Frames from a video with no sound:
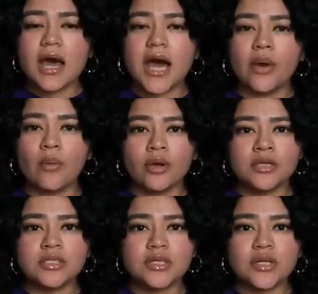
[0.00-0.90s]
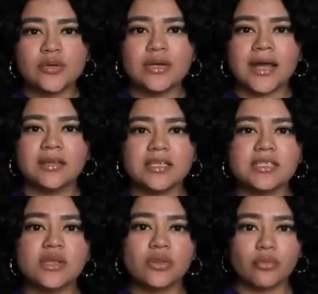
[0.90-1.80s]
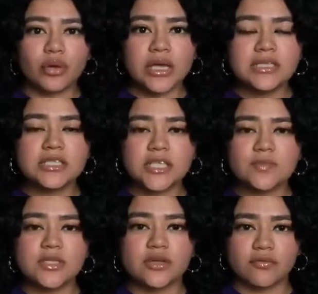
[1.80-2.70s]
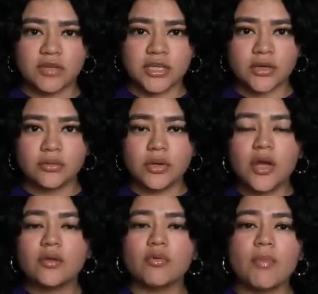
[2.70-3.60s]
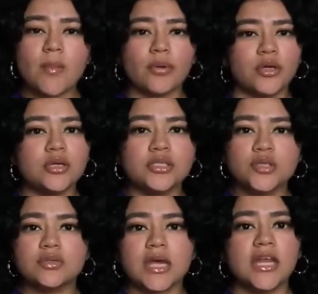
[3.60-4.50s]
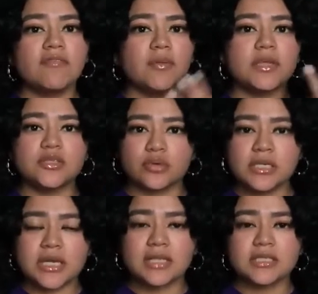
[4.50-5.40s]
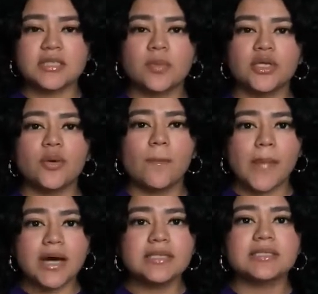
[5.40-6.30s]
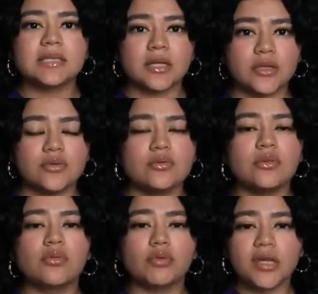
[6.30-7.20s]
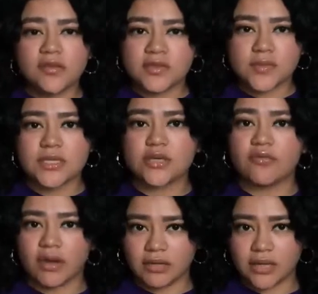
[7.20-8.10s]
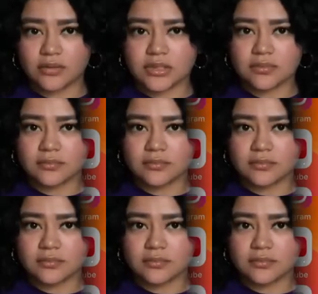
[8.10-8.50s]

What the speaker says: I want you to include at least 3 tips in your video. Remember, you can choose any from these 3 dances, but you must include 3 of the tips that you found out.